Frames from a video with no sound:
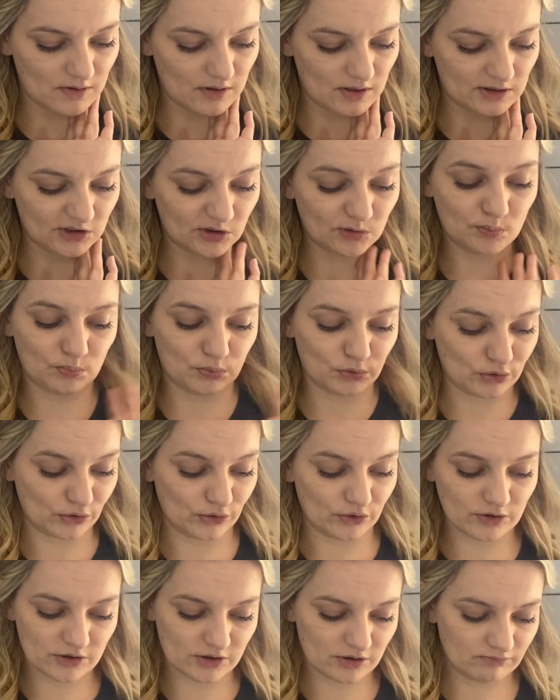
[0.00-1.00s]

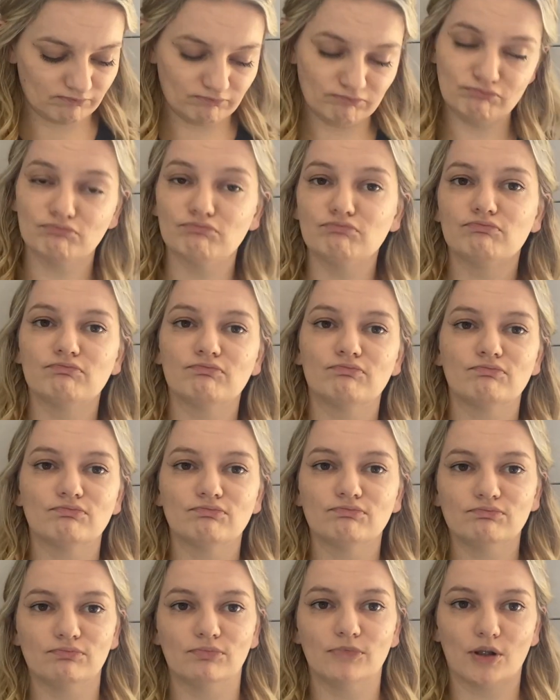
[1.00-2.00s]
spruiked
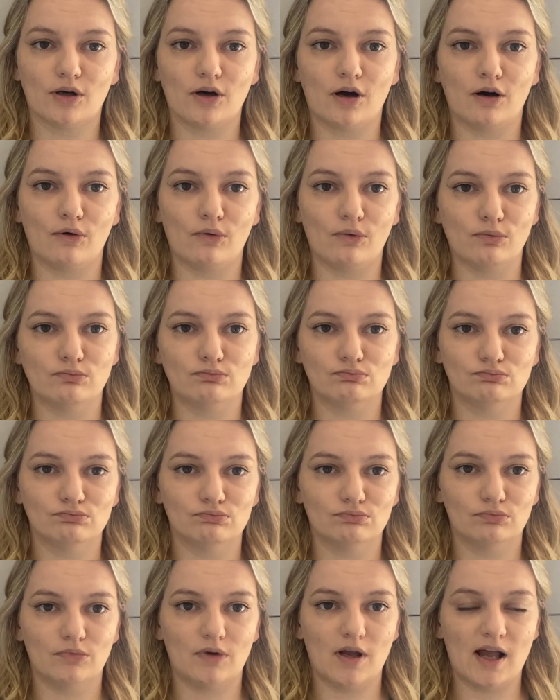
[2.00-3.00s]
Nicole
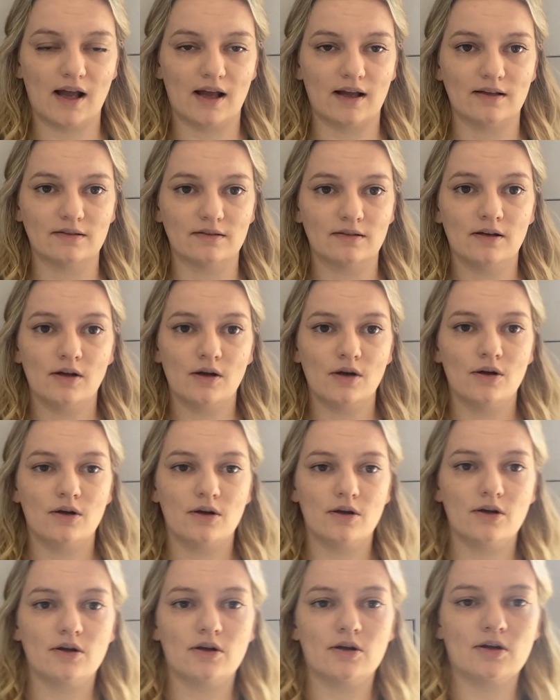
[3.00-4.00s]
at
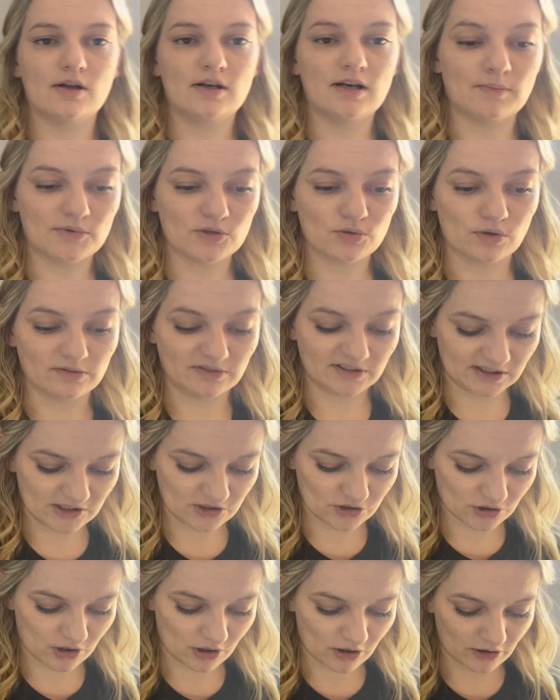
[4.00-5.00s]
number 12
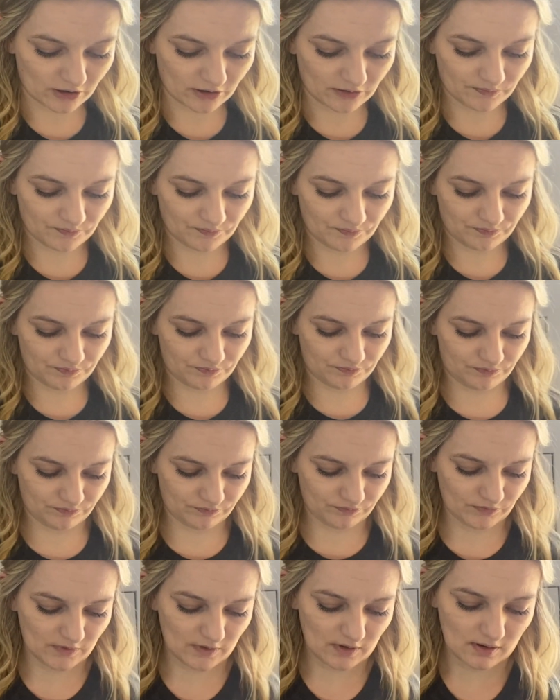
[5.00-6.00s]
Stitch Co.
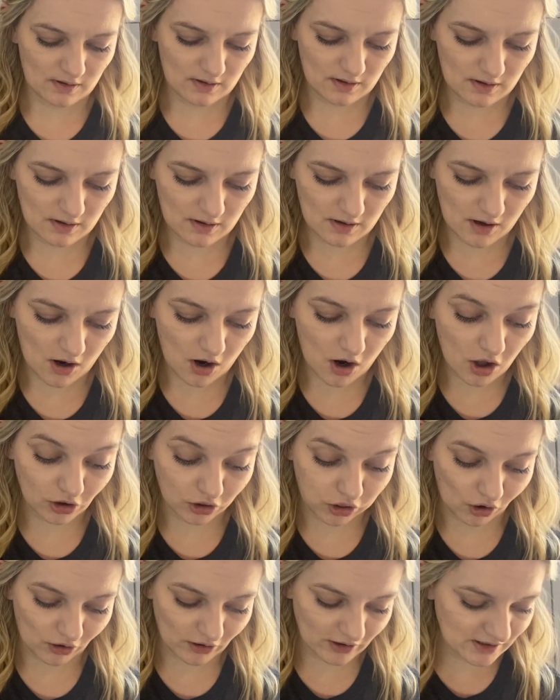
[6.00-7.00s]
a
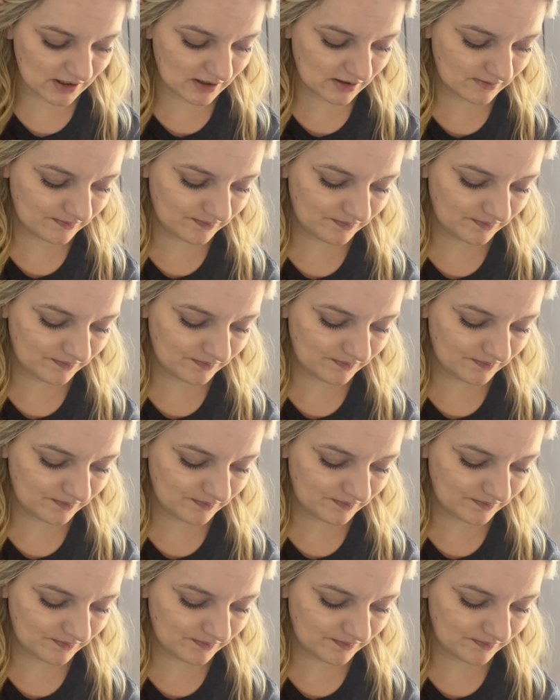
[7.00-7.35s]
lot.